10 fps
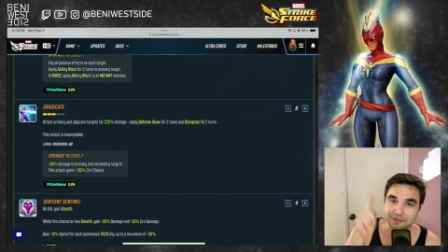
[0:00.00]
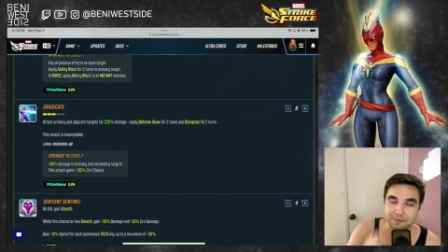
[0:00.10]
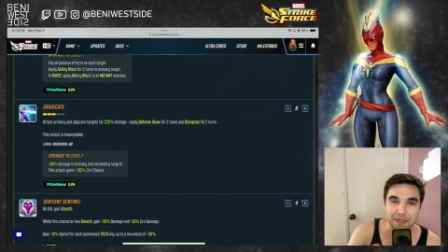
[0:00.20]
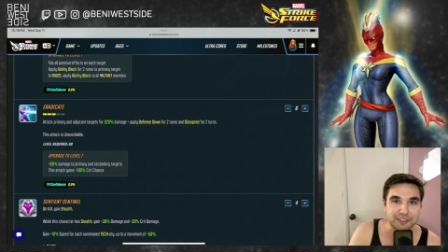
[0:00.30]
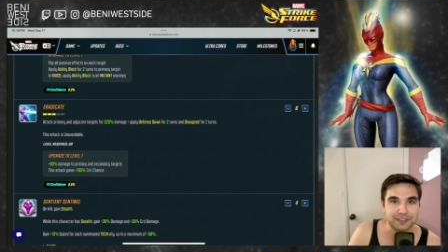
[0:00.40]

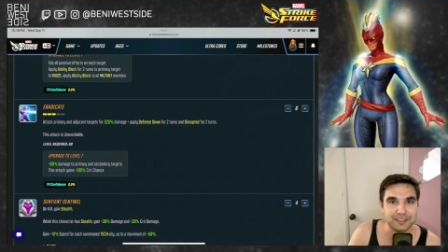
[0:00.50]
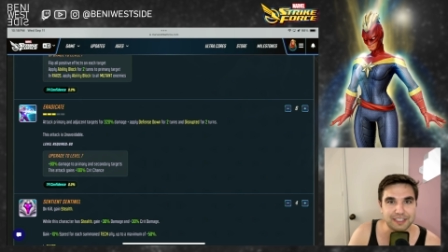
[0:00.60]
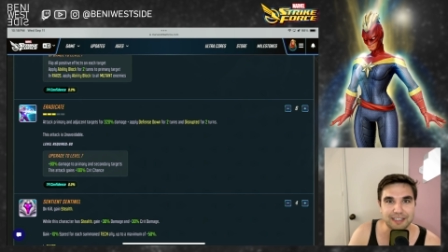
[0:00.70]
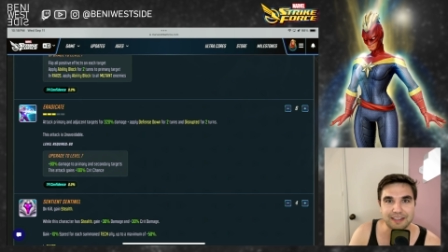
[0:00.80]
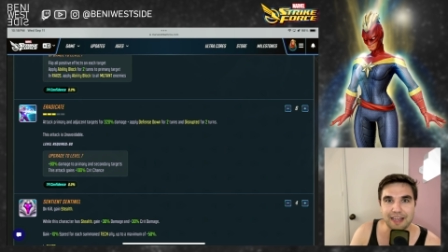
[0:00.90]
Make sure to
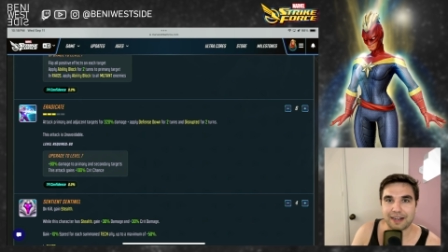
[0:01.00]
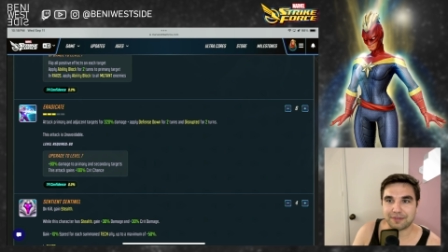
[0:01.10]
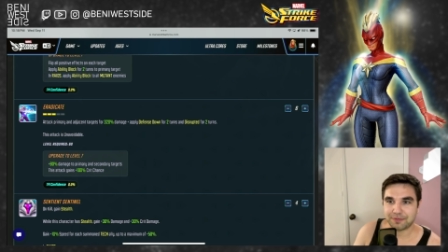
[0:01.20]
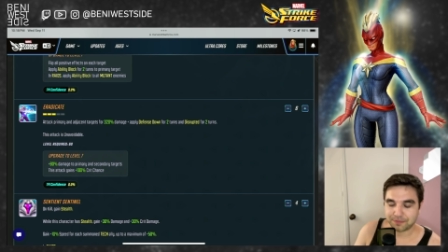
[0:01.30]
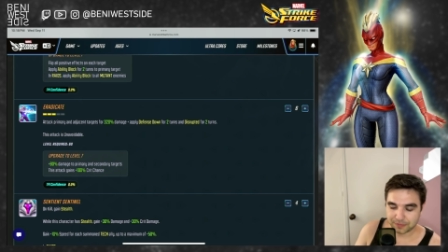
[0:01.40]
check that out.
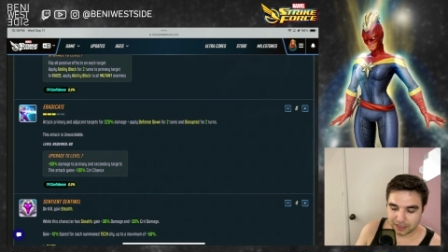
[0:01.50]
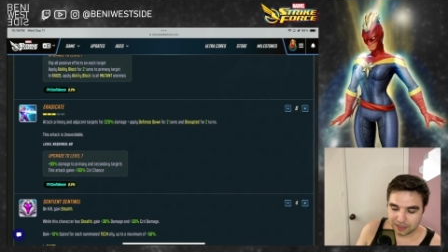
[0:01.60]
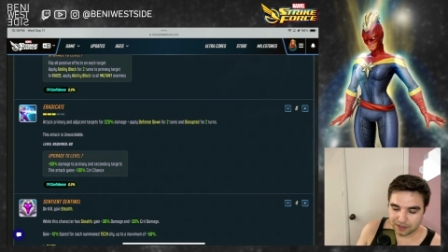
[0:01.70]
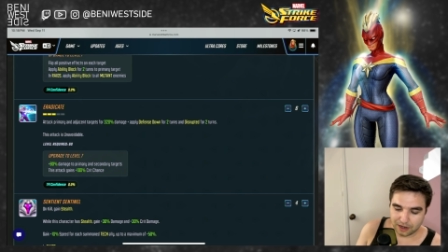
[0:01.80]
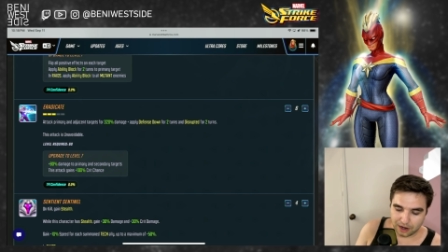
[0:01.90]

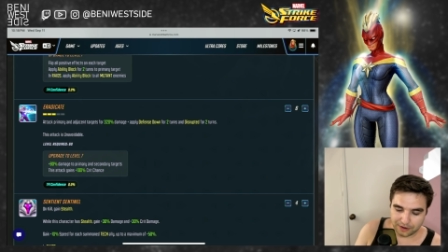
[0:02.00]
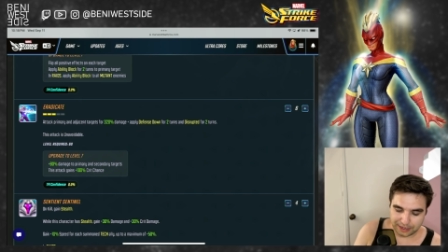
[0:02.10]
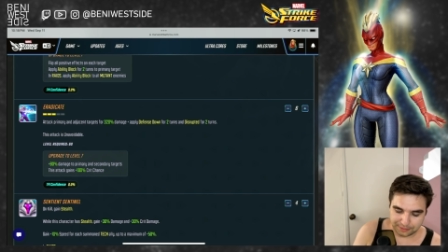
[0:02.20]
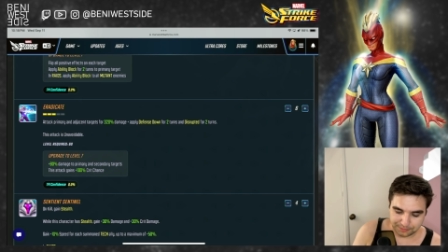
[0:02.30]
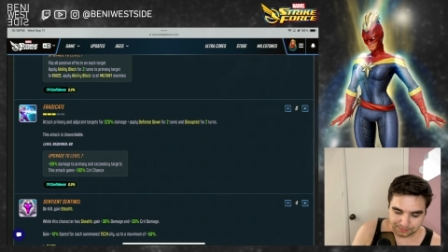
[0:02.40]
Alright,
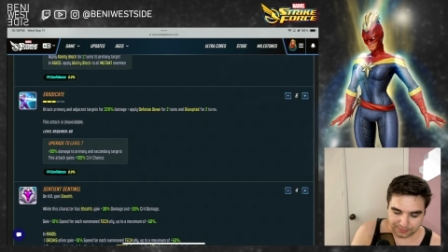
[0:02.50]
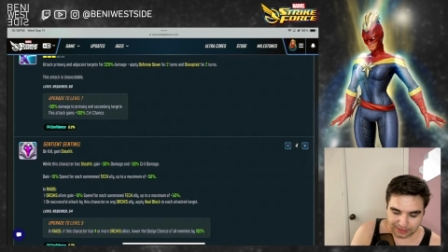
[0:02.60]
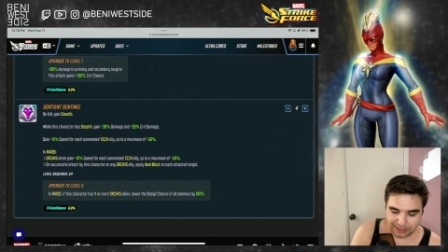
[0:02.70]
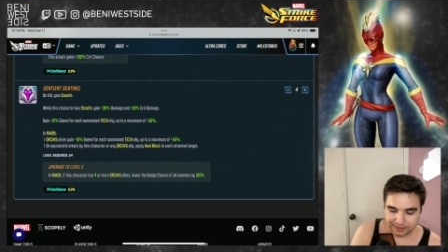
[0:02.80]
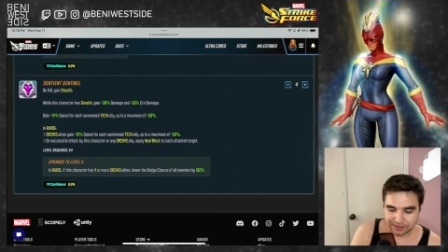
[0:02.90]

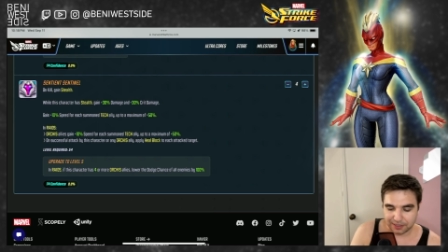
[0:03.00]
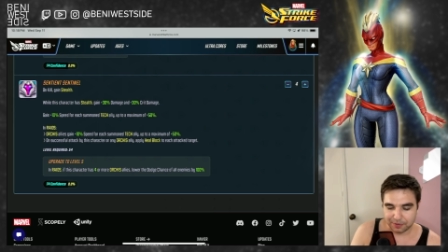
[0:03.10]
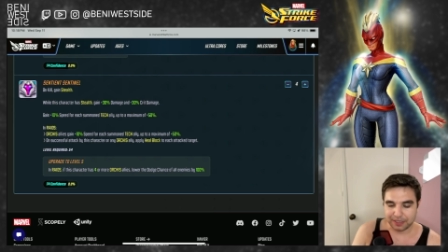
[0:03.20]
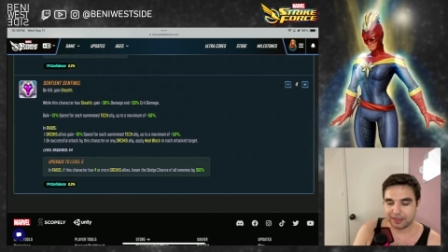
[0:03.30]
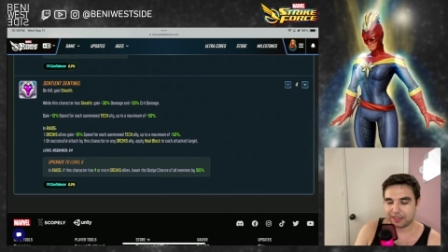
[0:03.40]
let's start
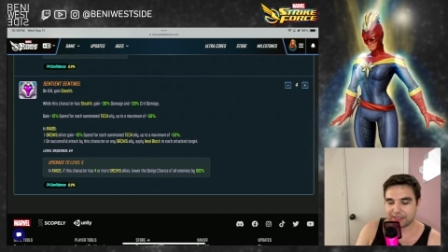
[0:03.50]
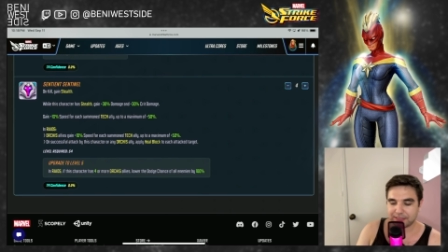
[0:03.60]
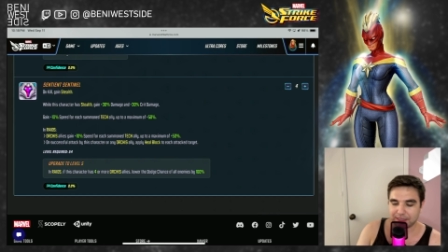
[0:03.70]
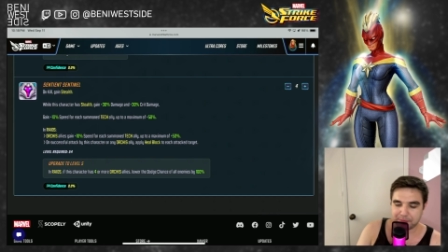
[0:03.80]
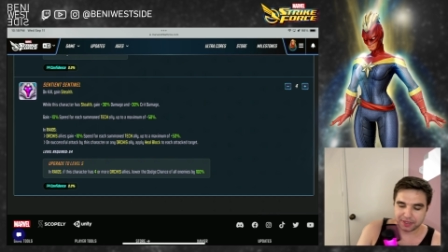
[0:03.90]
with
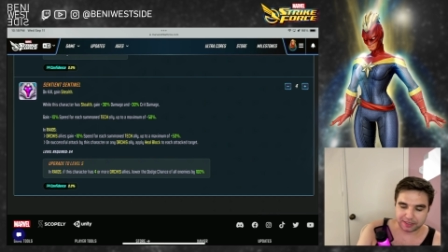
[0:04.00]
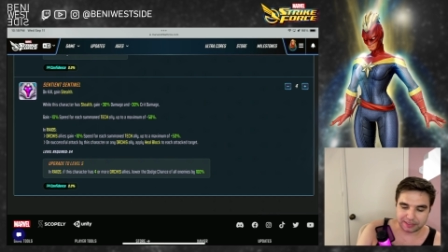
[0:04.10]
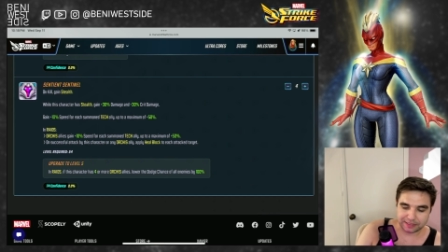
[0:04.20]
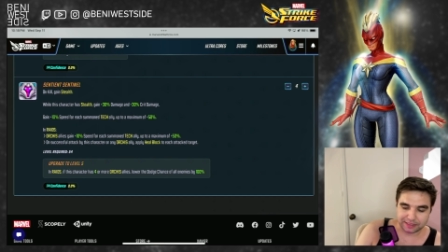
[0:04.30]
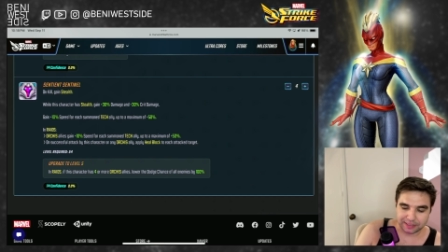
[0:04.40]
his
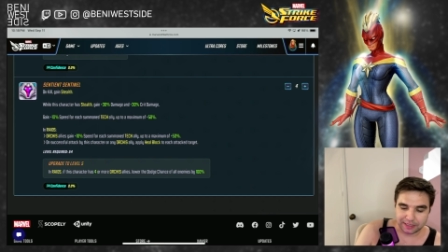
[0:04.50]
abilities.